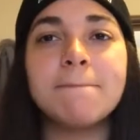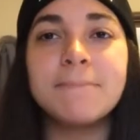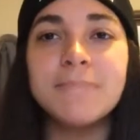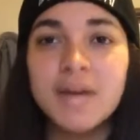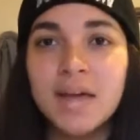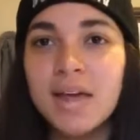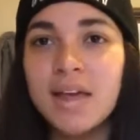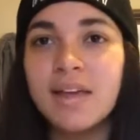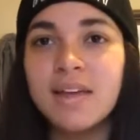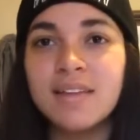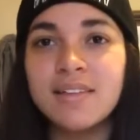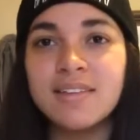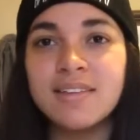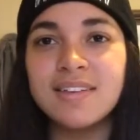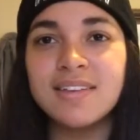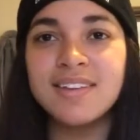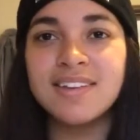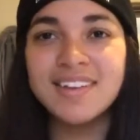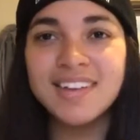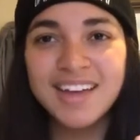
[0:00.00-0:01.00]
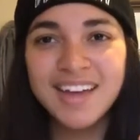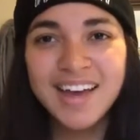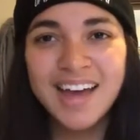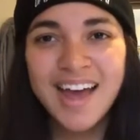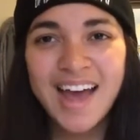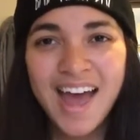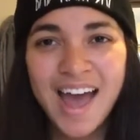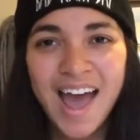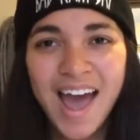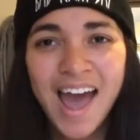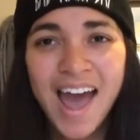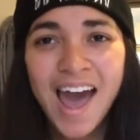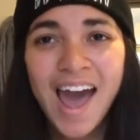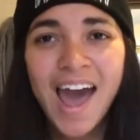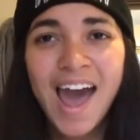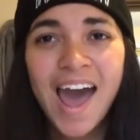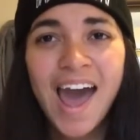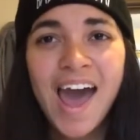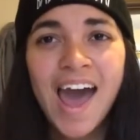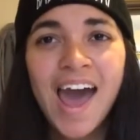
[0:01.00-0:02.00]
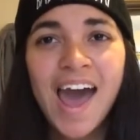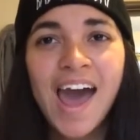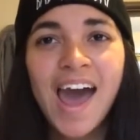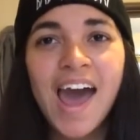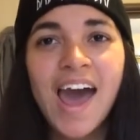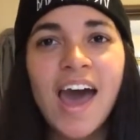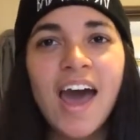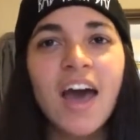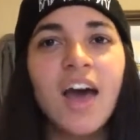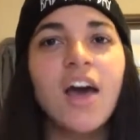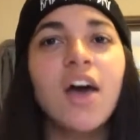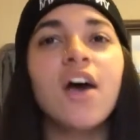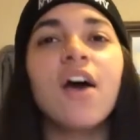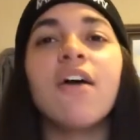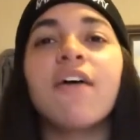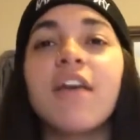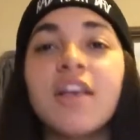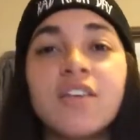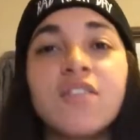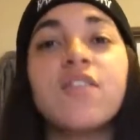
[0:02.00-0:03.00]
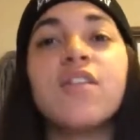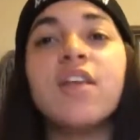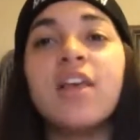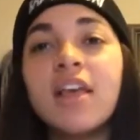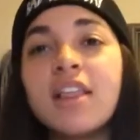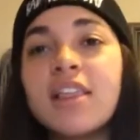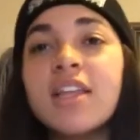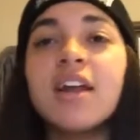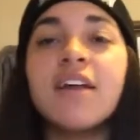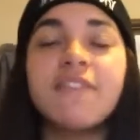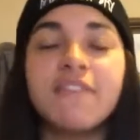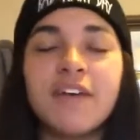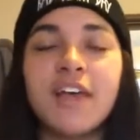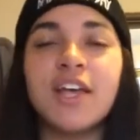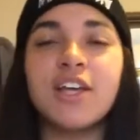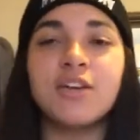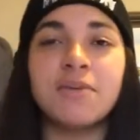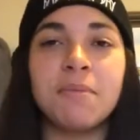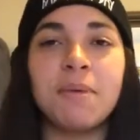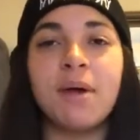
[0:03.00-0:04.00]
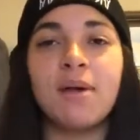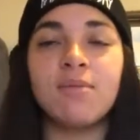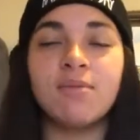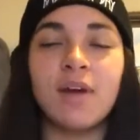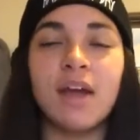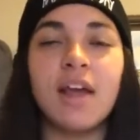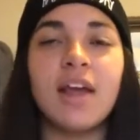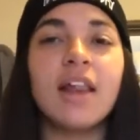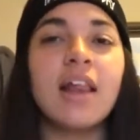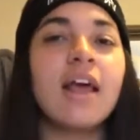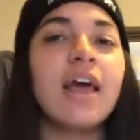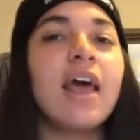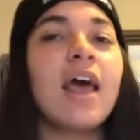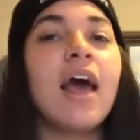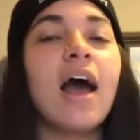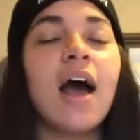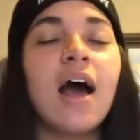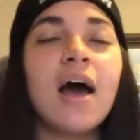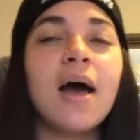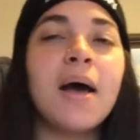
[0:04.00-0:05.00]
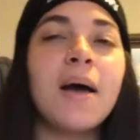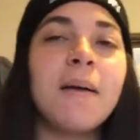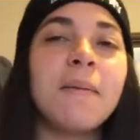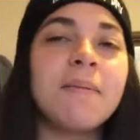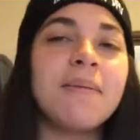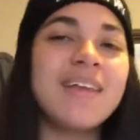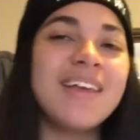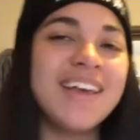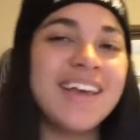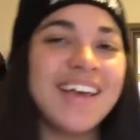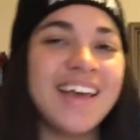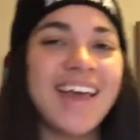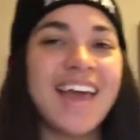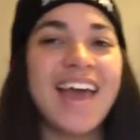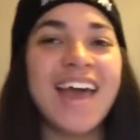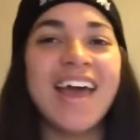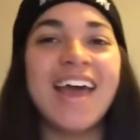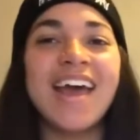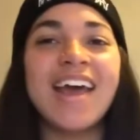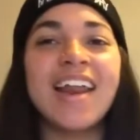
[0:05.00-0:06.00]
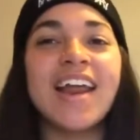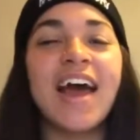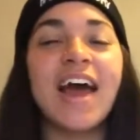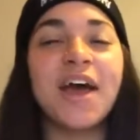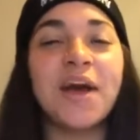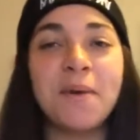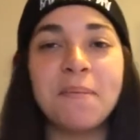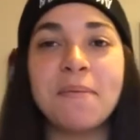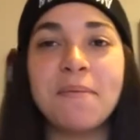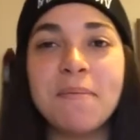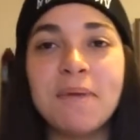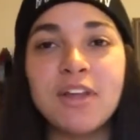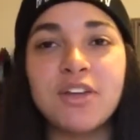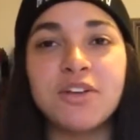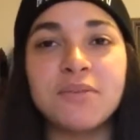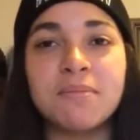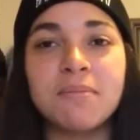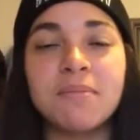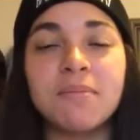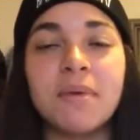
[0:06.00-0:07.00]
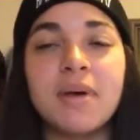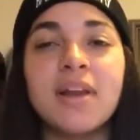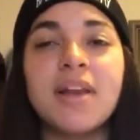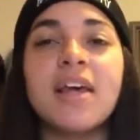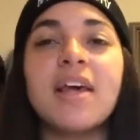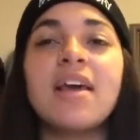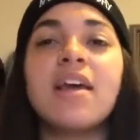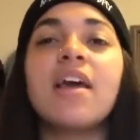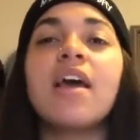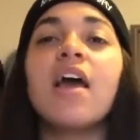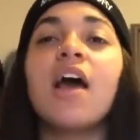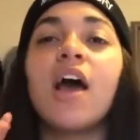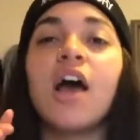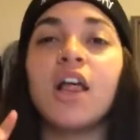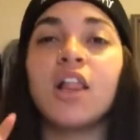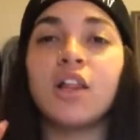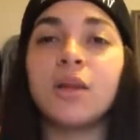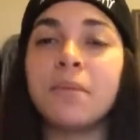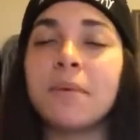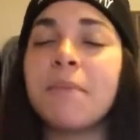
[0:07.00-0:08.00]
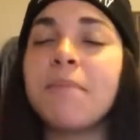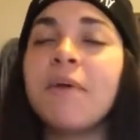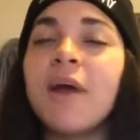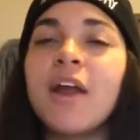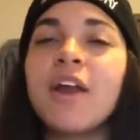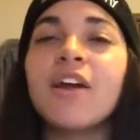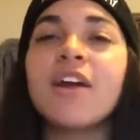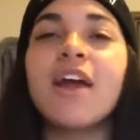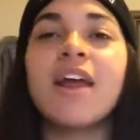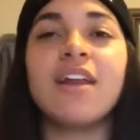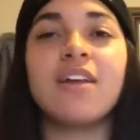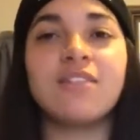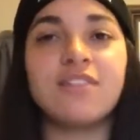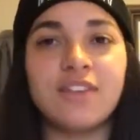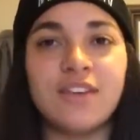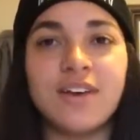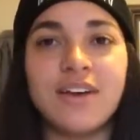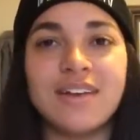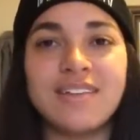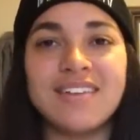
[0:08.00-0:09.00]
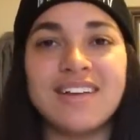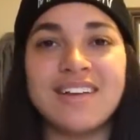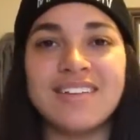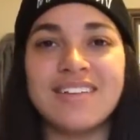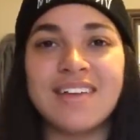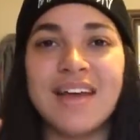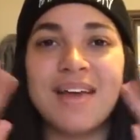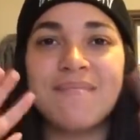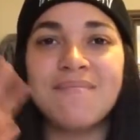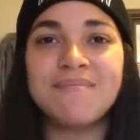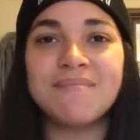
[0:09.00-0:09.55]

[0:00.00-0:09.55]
but uh, okay, so hit the notification bell, right? Um, and I hope it made your Monday a little bit brighter, and I'll see you guys next time.